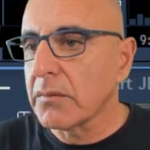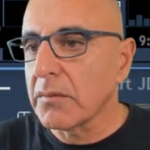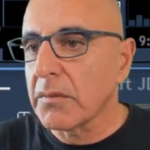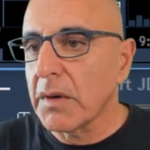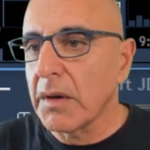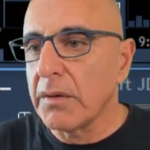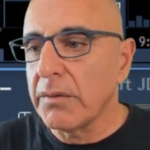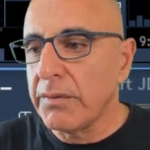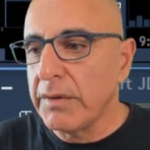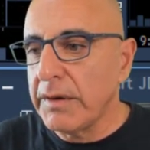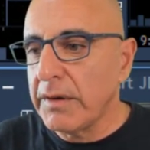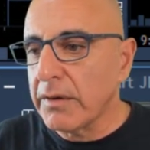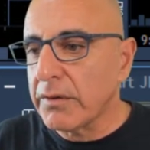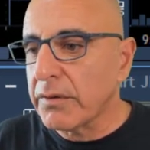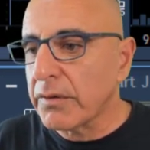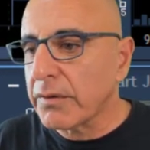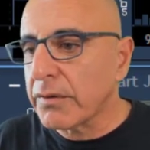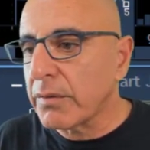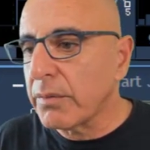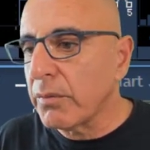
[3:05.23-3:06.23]
Nvidia
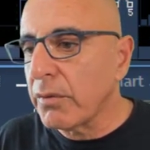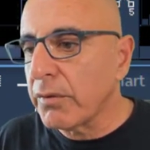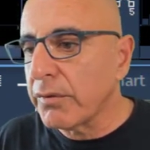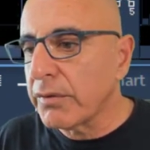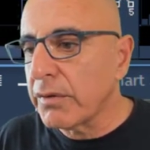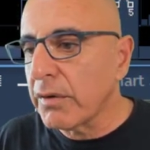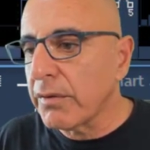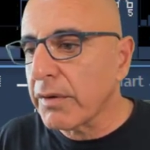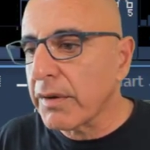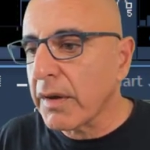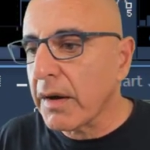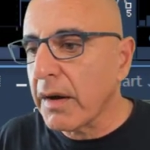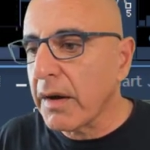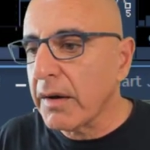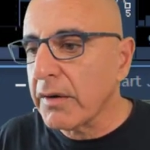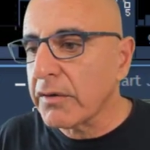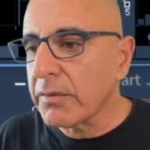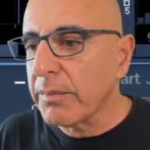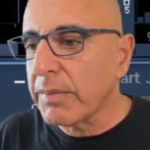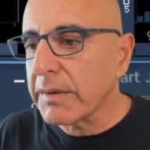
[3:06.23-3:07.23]
just moved over the
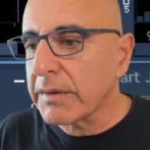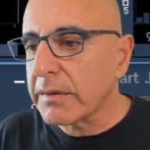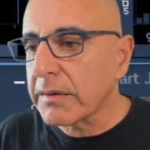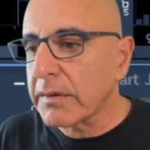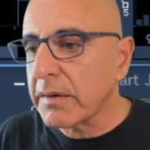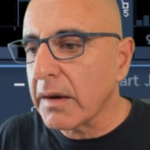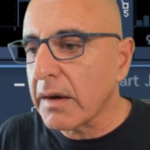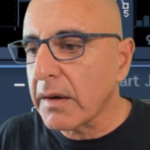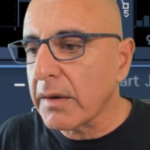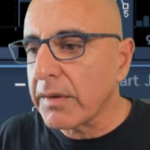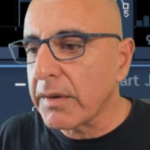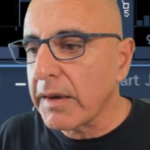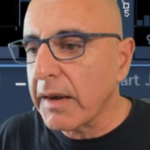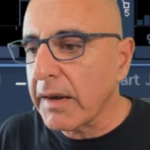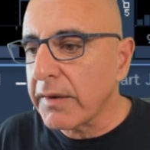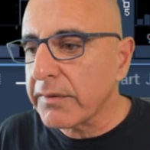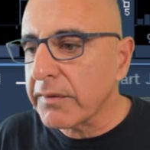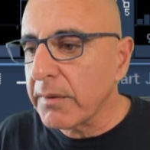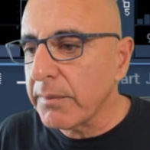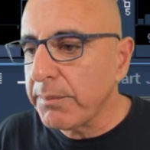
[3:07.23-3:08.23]
highs, but the
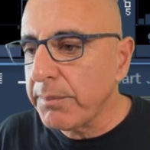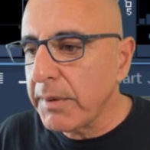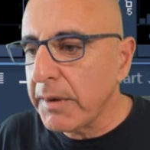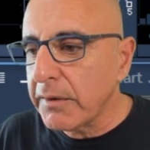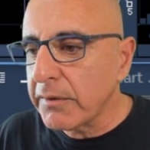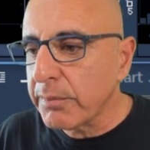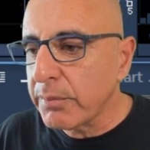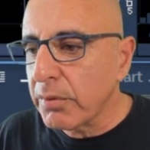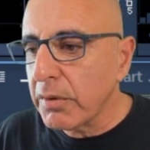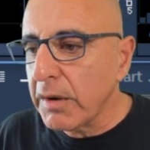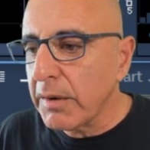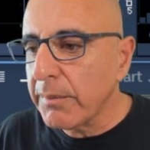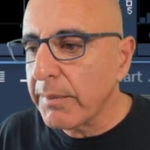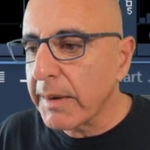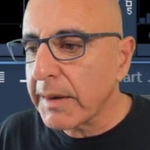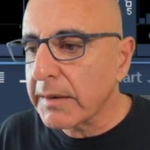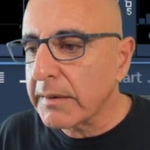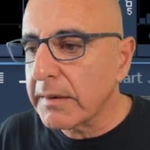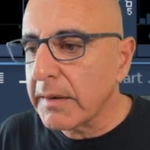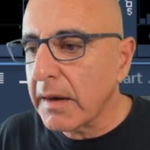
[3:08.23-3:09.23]
S&P is pulling
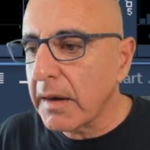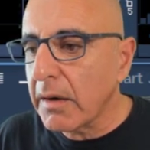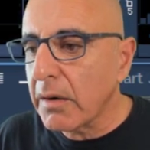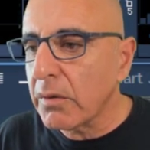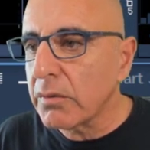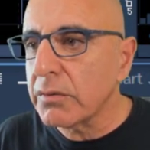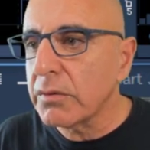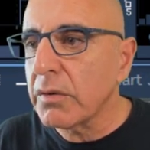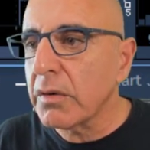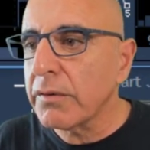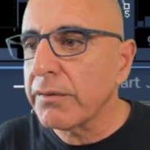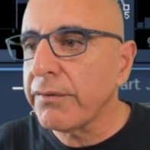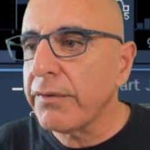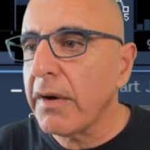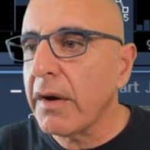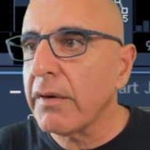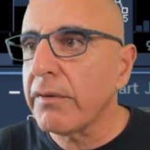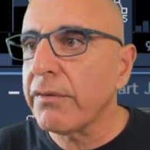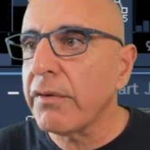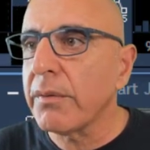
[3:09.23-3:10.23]
back down, not
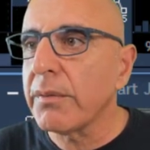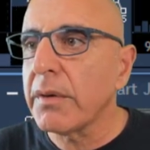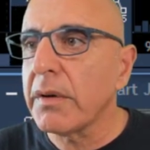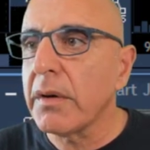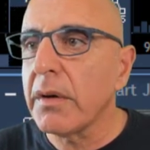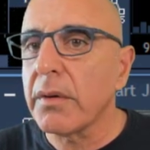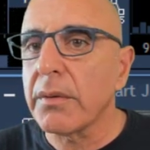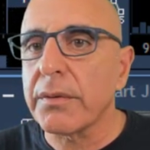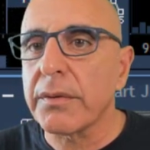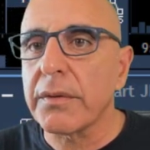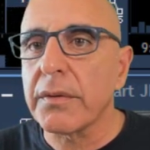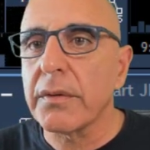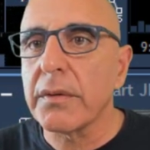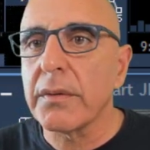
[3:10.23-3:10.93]
far from the lows.